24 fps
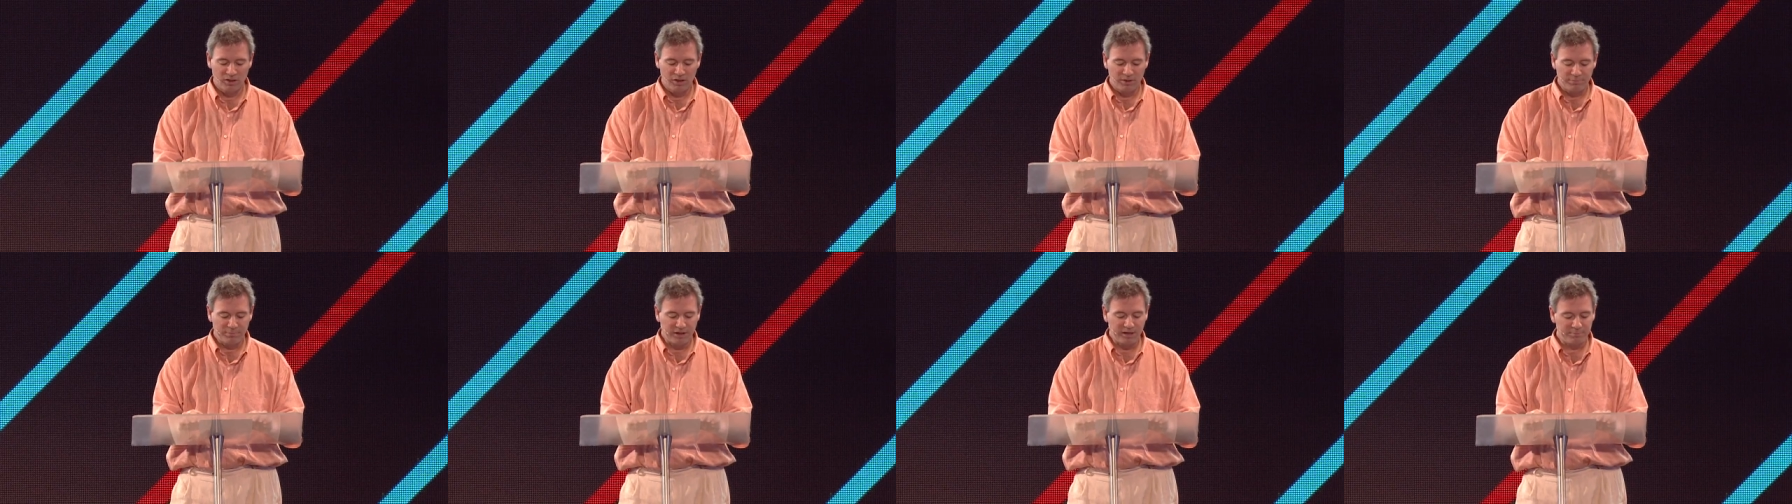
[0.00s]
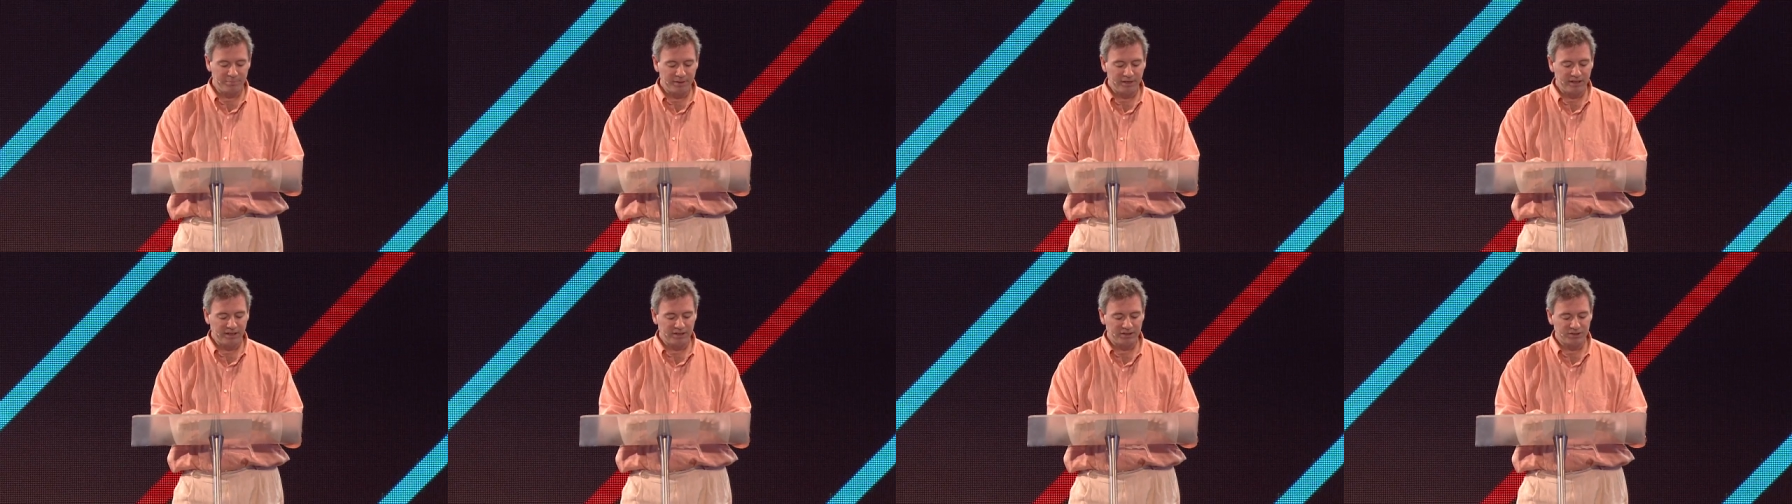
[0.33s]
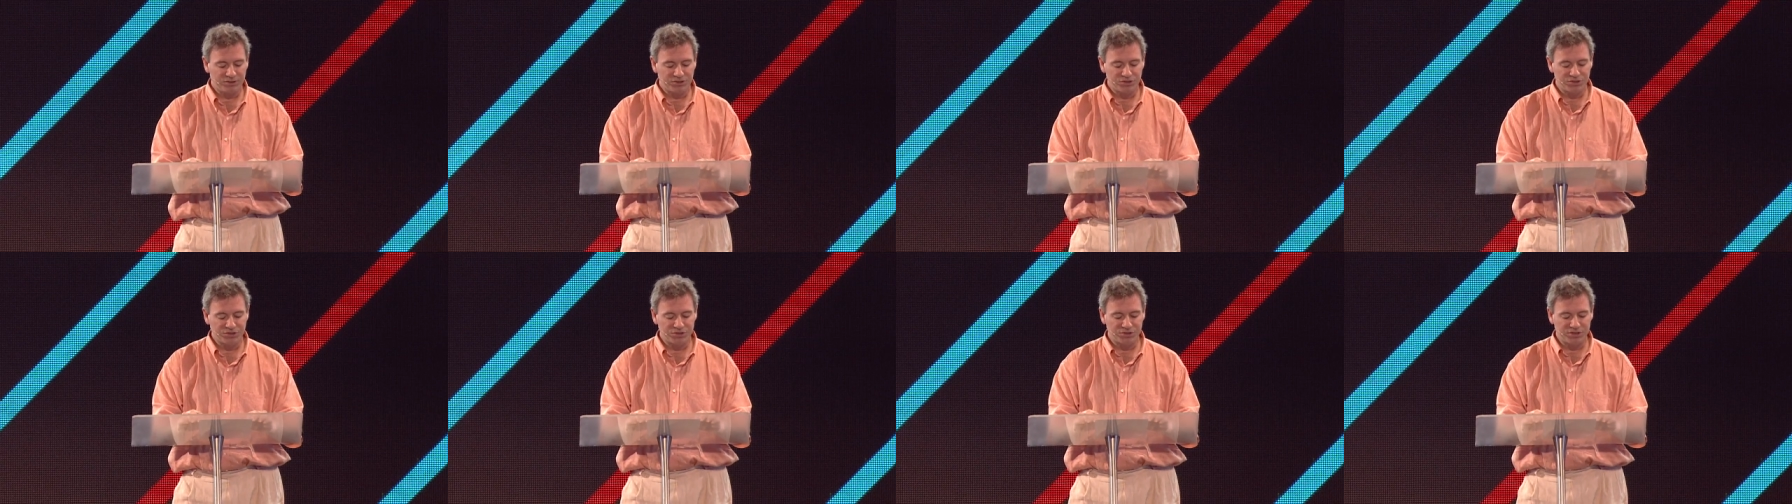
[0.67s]
by
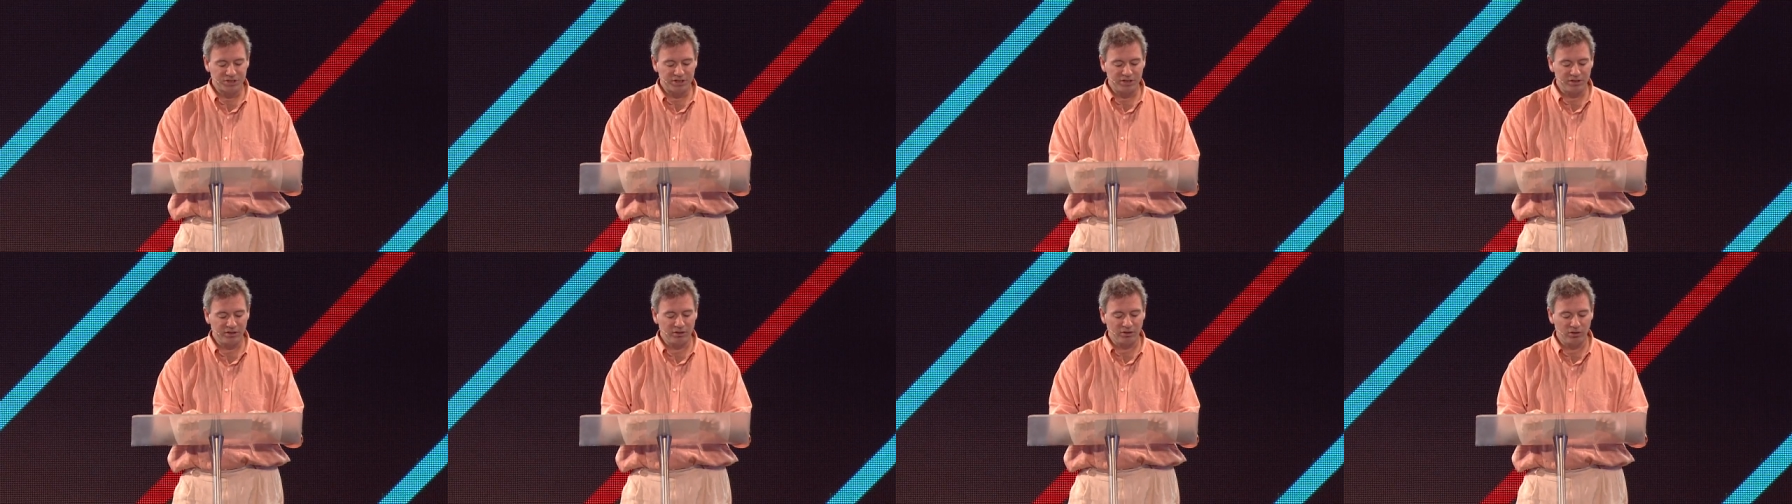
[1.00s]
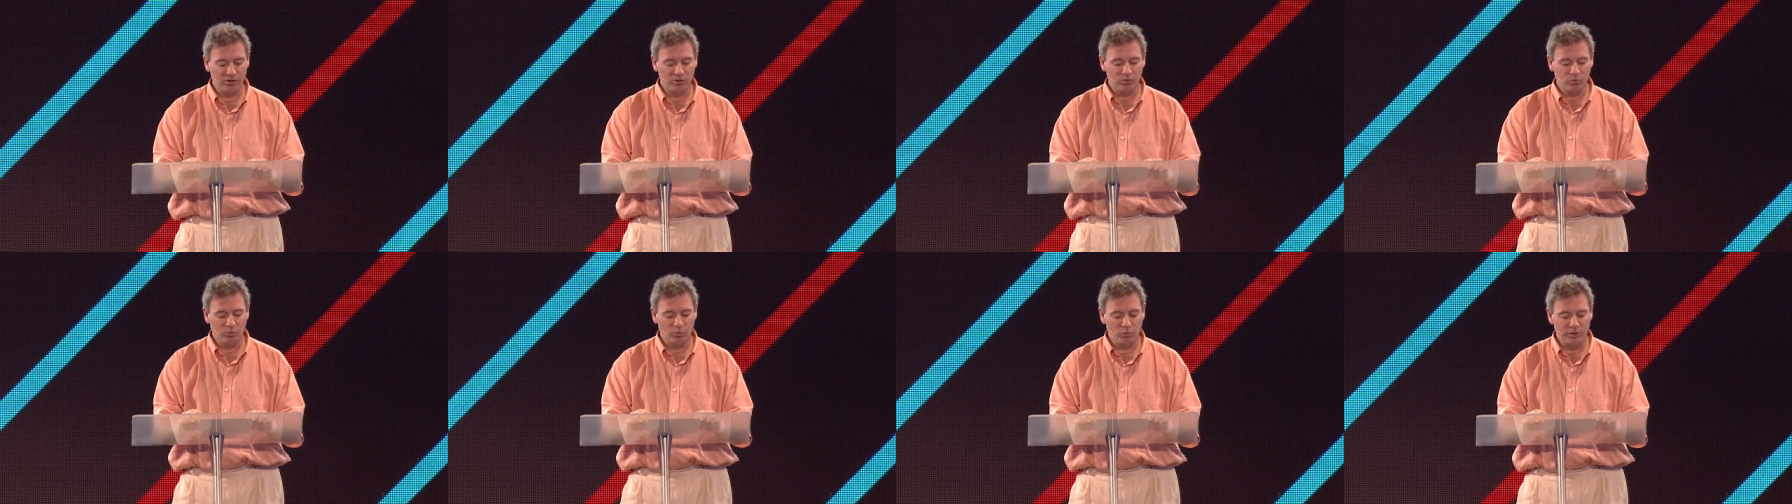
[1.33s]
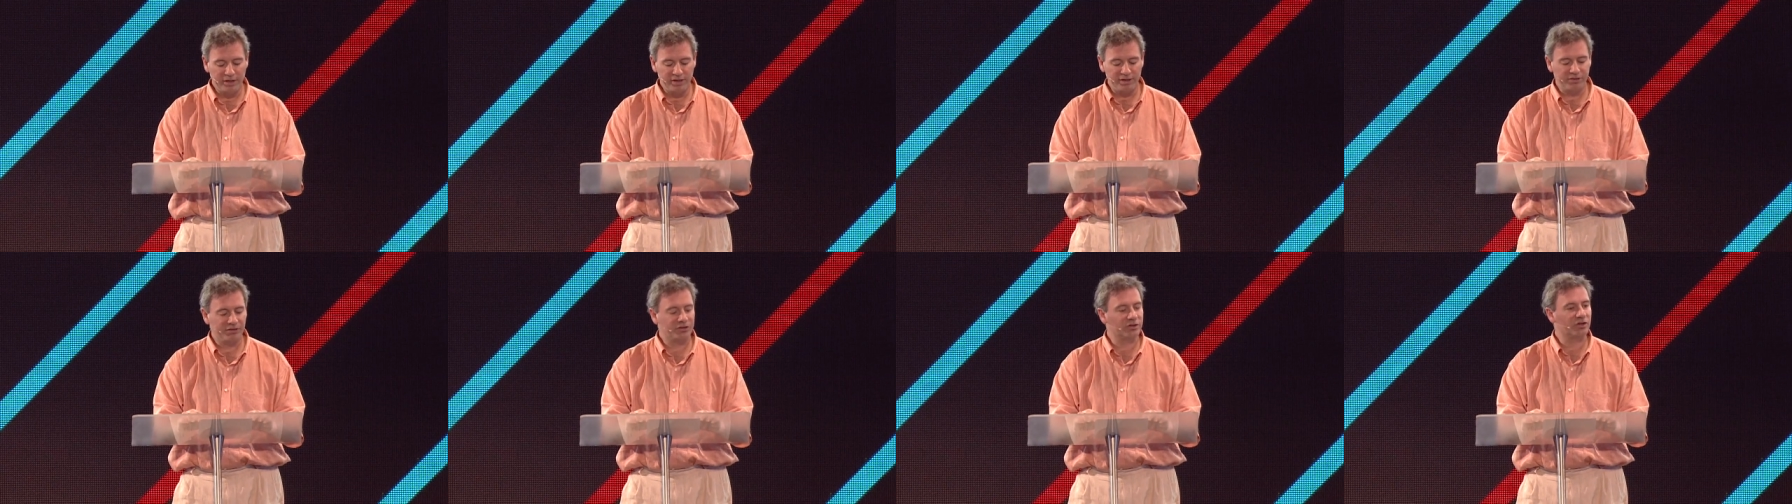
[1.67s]
being still
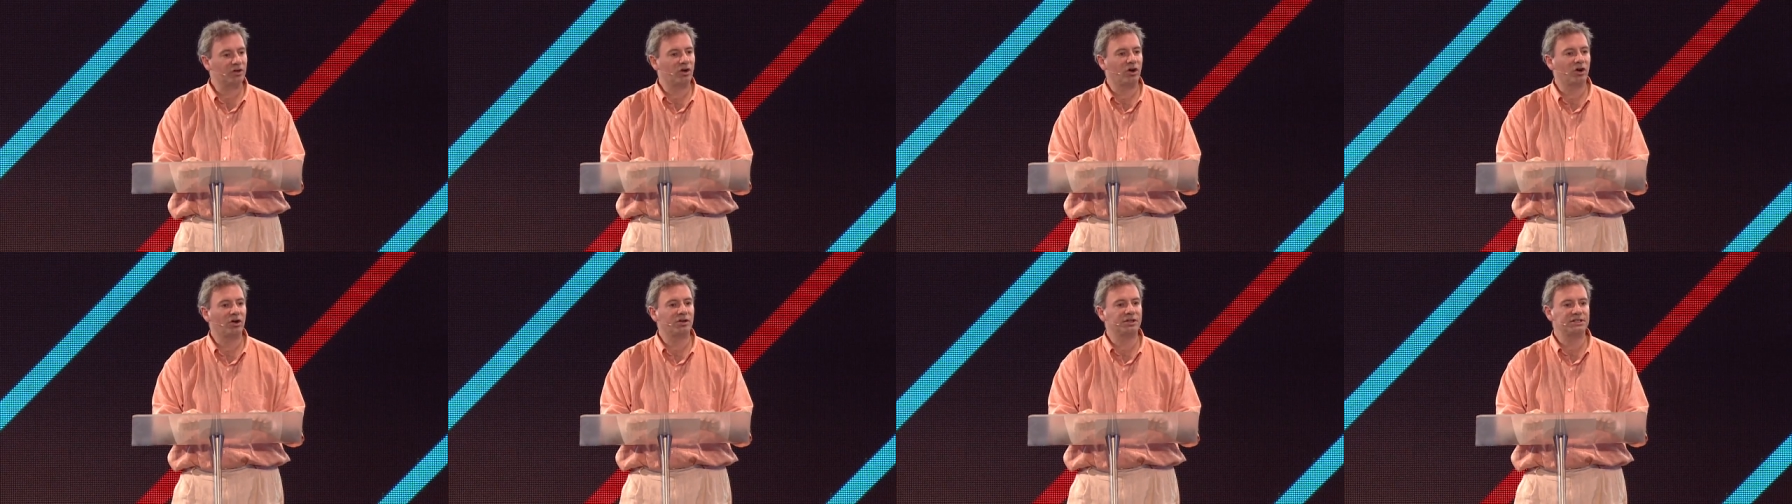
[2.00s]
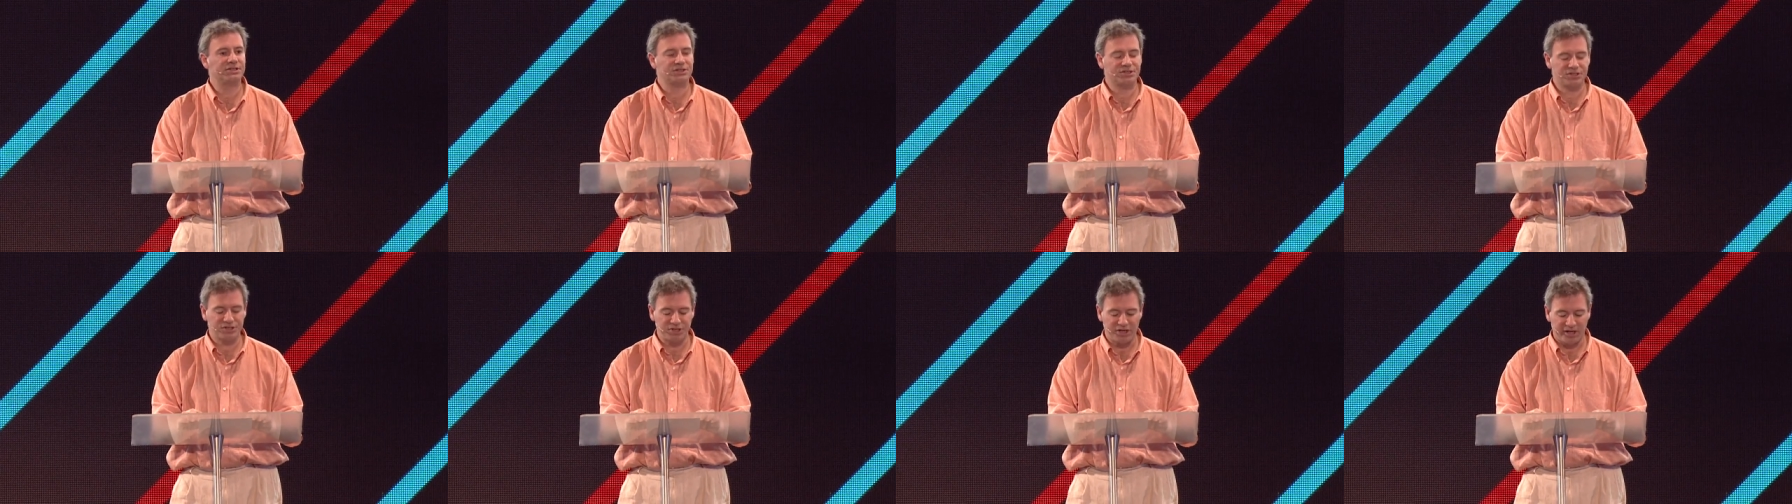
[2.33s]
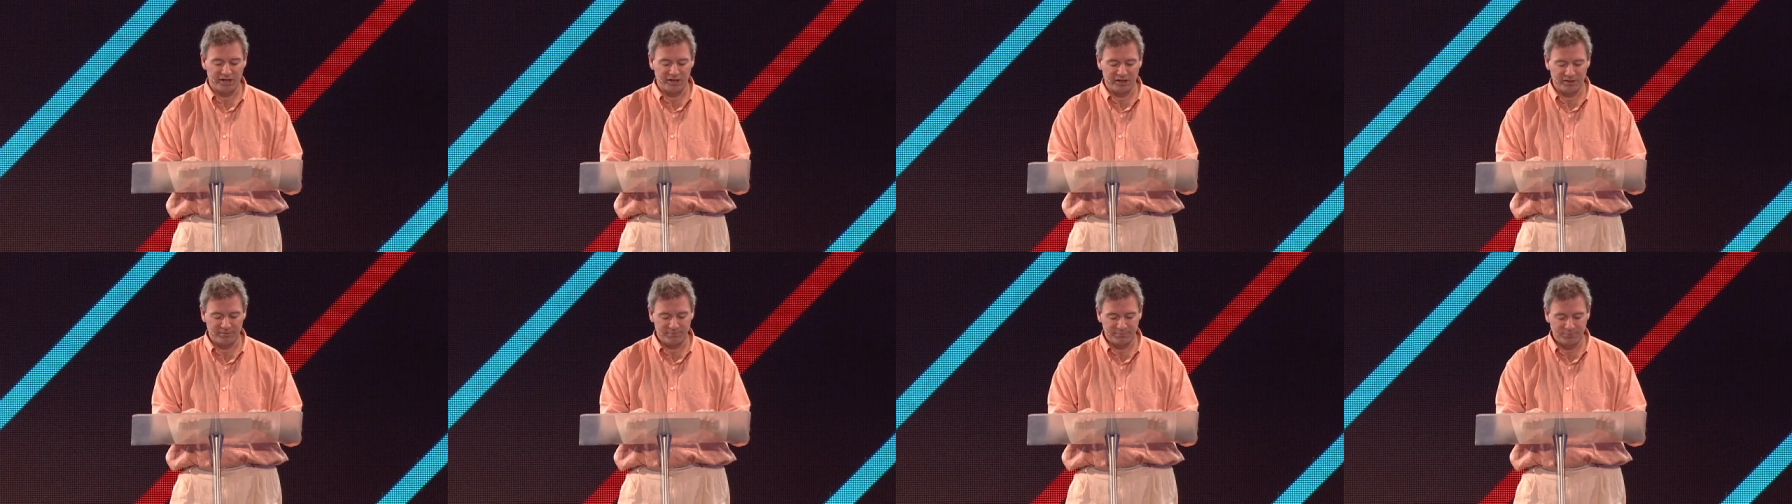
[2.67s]
with God in
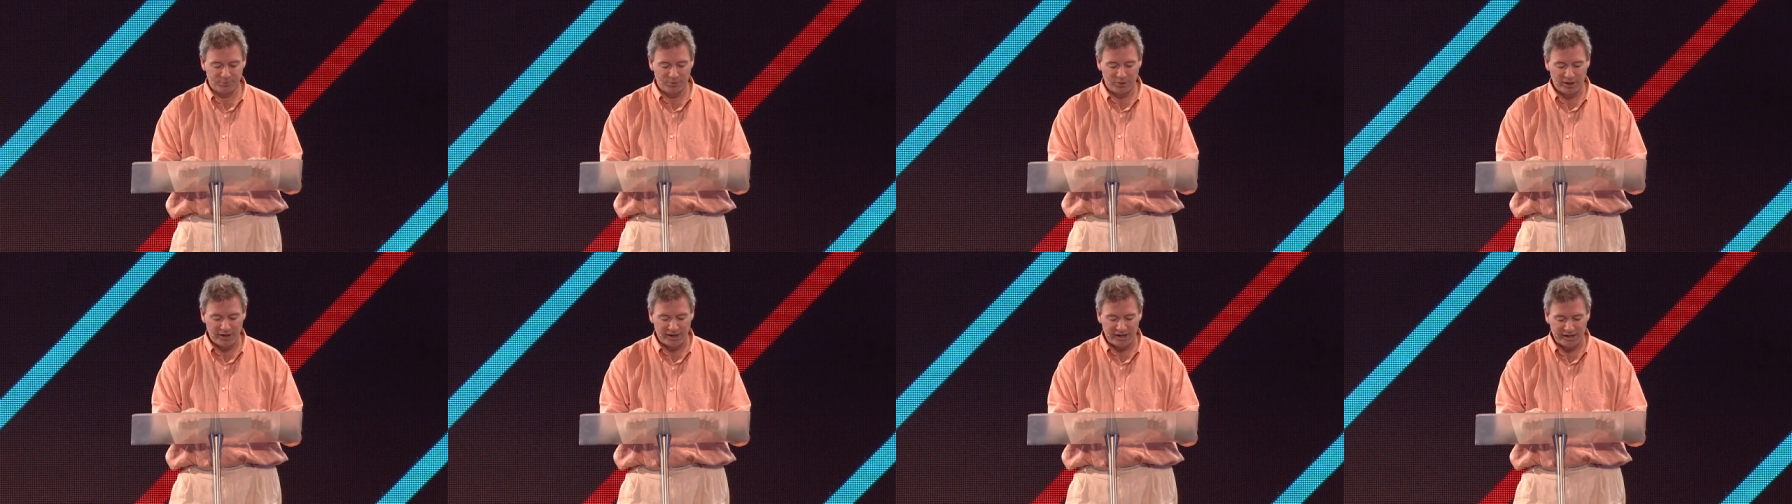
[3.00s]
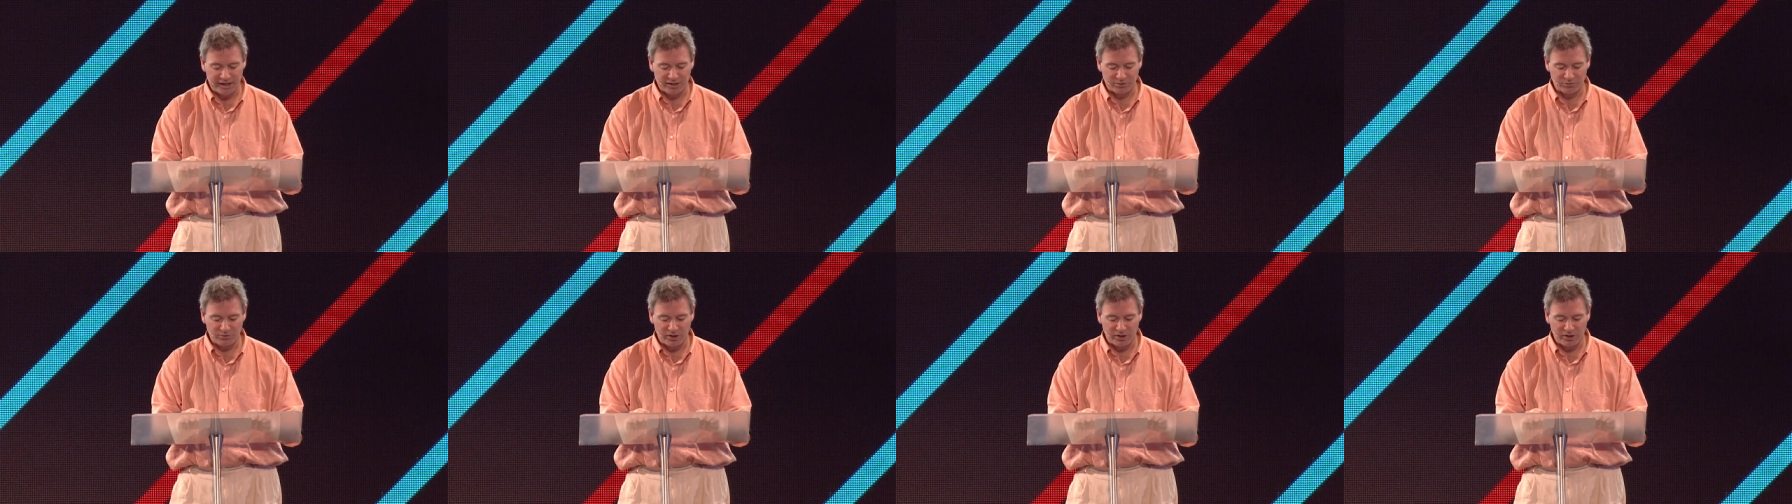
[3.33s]
silent prayer,